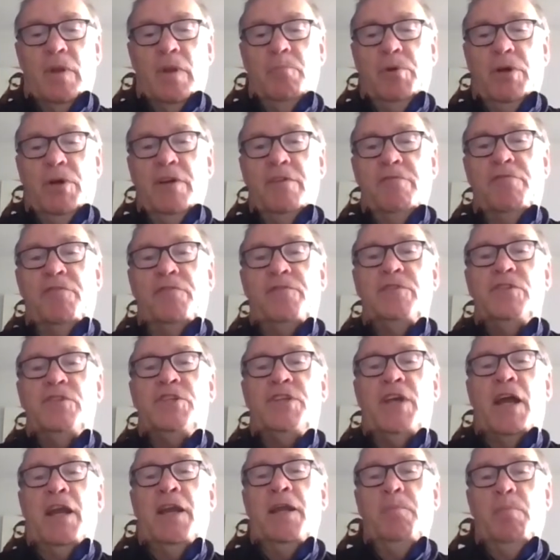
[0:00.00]
be
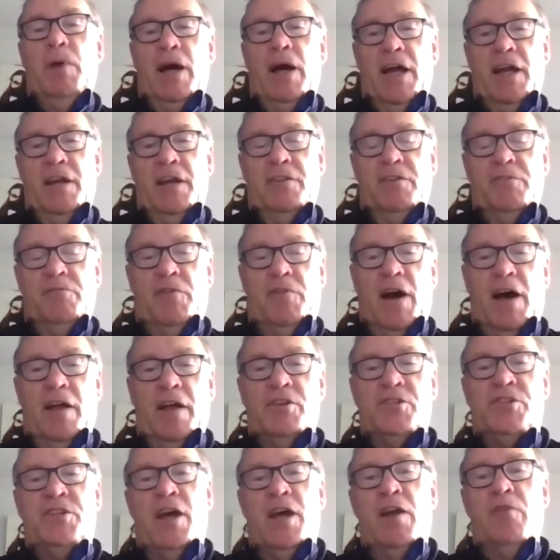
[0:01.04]
Sandy Bay under the
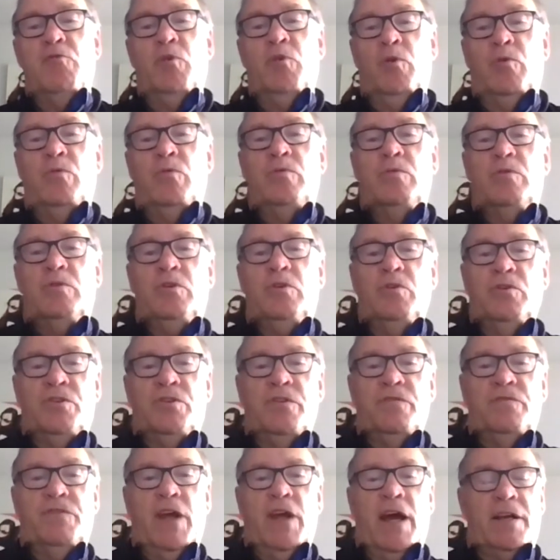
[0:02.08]
father-son rule because
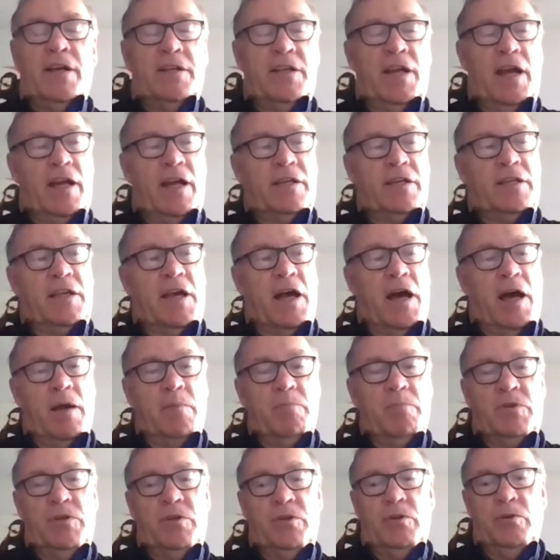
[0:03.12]
of Dad. Dad
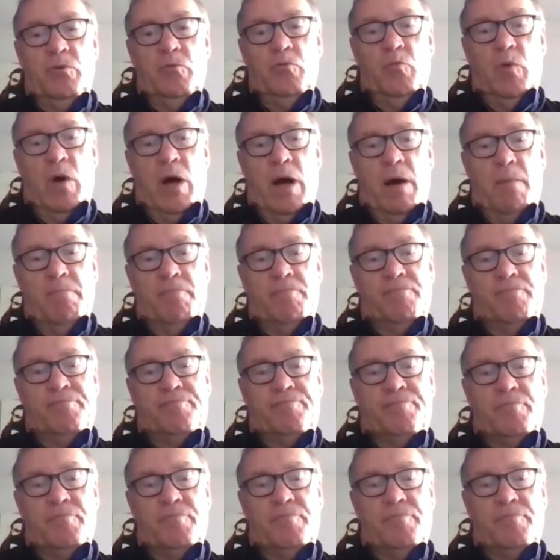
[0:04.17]
came to,